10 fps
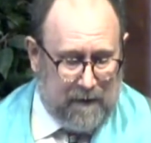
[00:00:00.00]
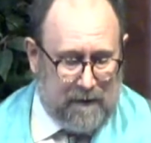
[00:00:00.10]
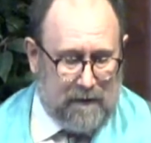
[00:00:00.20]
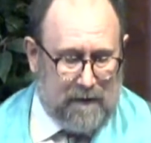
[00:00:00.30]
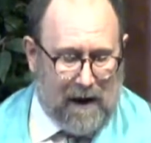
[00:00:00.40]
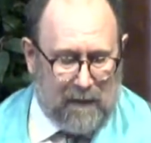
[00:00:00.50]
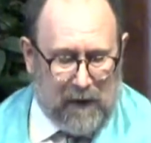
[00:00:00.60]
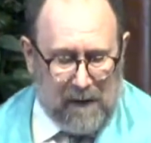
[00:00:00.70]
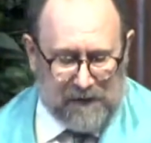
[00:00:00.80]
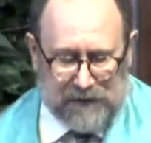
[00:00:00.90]
Now, I
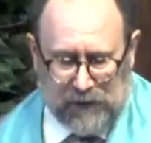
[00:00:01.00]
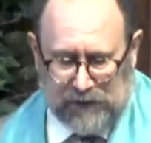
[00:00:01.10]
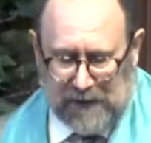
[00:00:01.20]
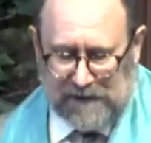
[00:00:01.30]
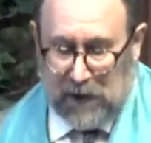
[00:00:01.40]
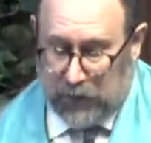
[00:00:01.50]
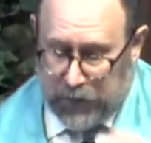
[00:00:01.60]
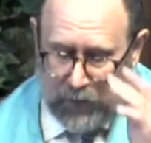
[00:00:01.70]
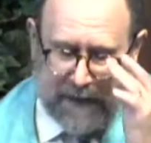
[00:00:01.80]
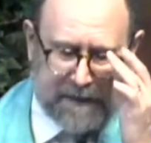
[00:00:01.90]
promised to address all
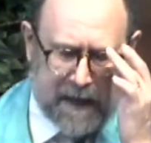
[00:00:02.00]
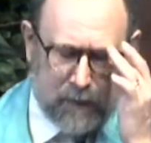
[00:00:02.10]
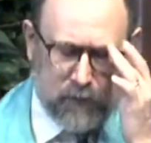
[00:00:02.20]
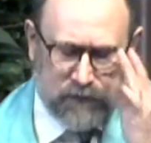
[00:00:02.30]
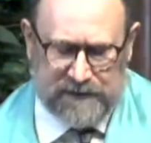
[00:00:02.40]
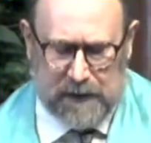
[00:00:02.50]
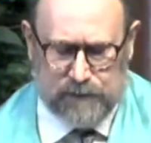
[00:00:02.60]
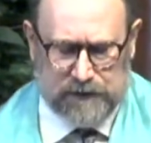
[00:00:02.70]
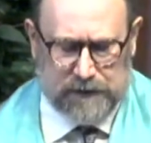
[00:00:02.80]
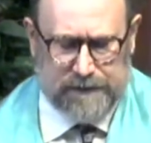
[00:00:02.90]
three taboo
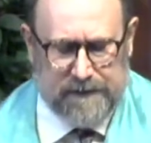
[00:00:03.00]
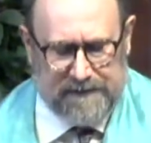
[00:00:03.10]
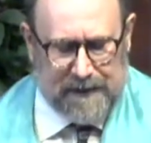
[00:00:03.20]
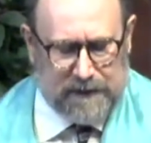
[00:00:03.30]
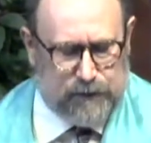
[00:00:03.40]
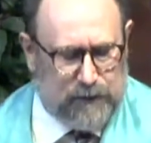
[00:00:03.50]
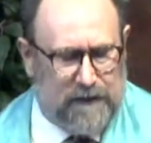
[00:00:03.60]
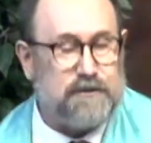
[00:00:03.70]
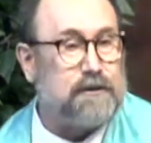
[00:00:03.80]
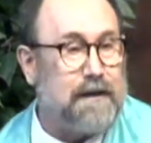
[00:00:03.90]
subjects, sex,
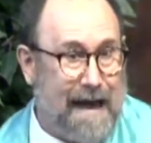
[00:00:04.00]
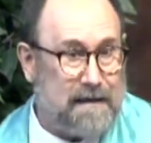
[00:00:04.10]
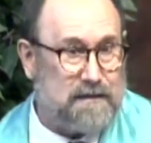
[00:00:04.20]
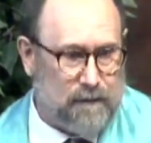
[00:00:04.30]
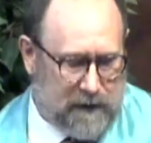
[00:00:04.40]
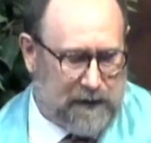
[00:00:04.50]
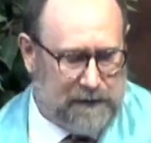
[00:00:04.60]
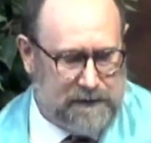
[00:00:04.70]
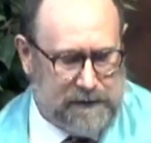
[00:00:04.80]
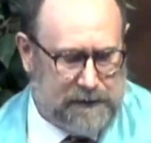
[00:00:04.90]
religion, and
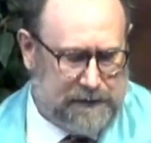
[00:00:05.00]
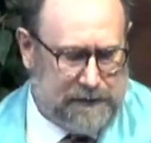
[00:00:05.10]
politics.